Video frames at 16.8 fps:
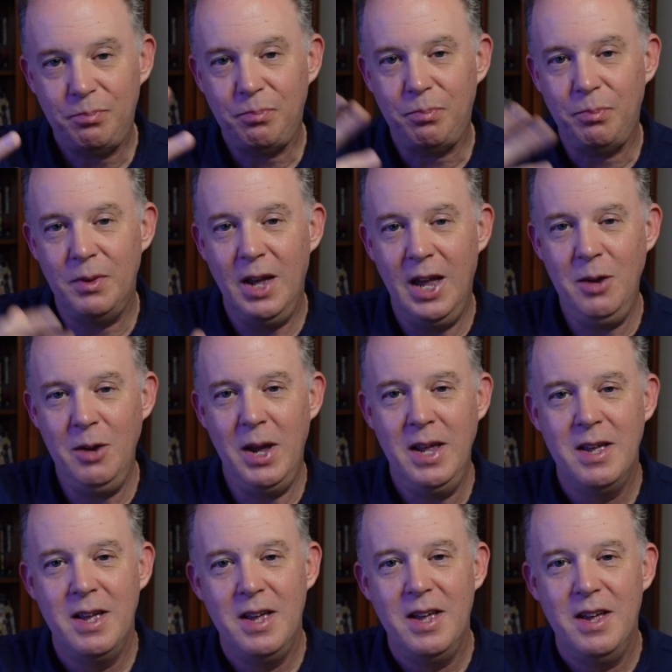anyway,
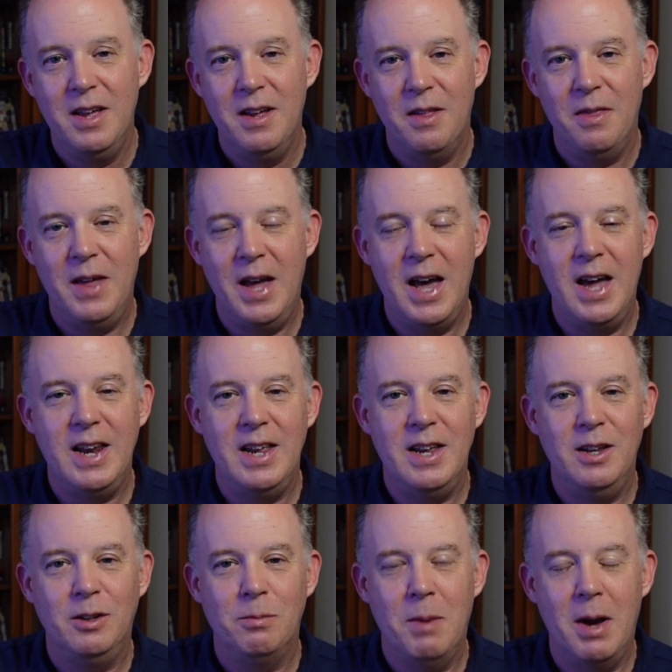that
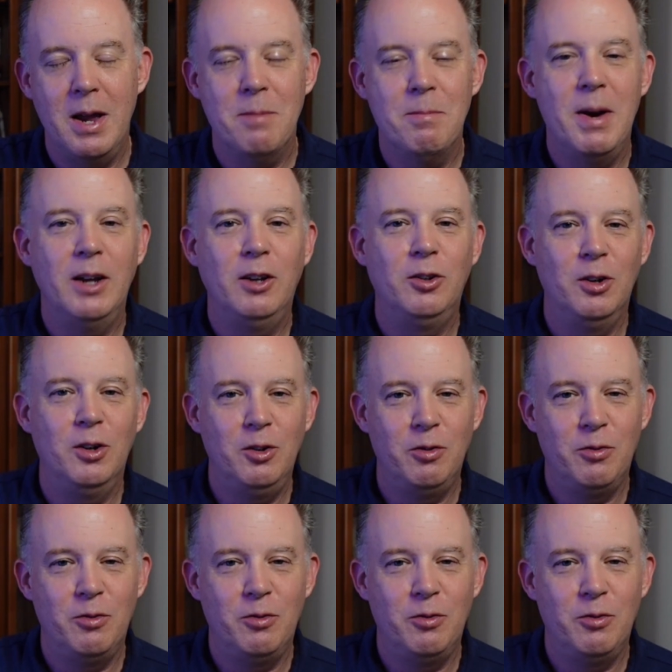is my search